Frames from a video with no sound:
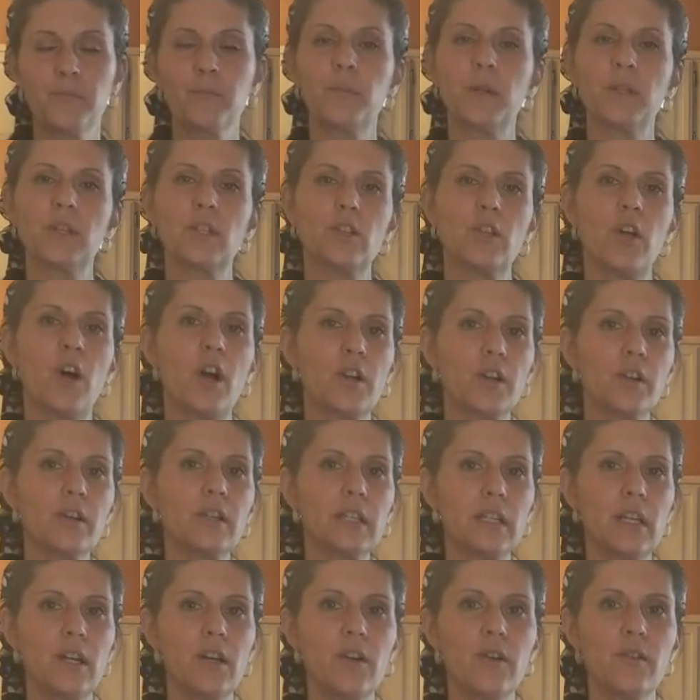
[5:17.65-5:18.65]
but the longer
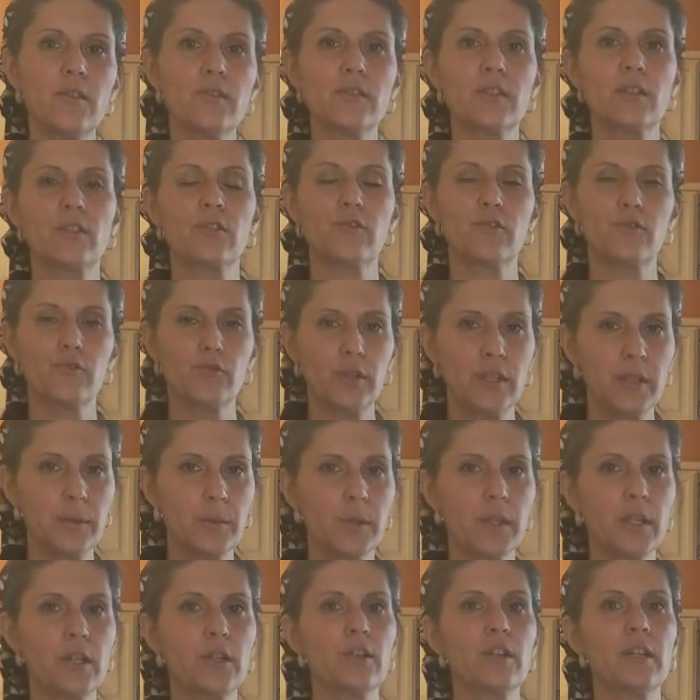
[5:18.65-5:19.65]
it goes, the
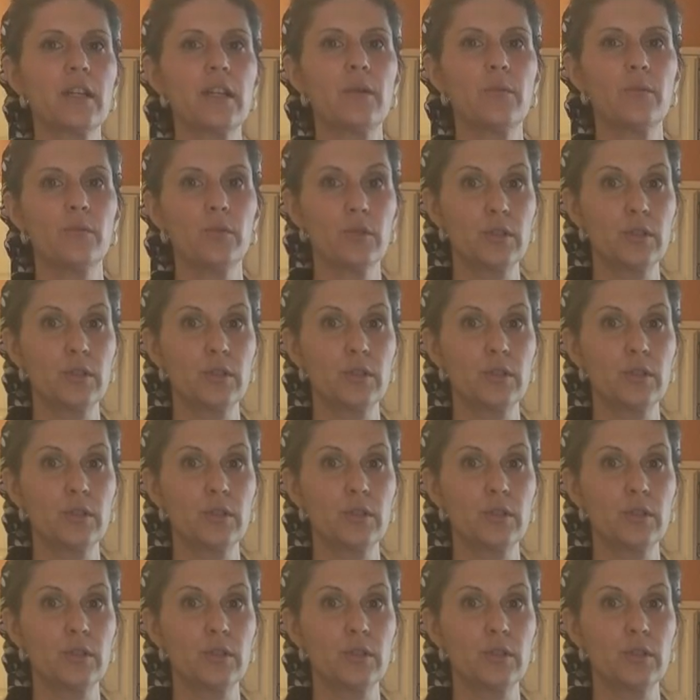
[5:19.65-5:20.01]
creamier it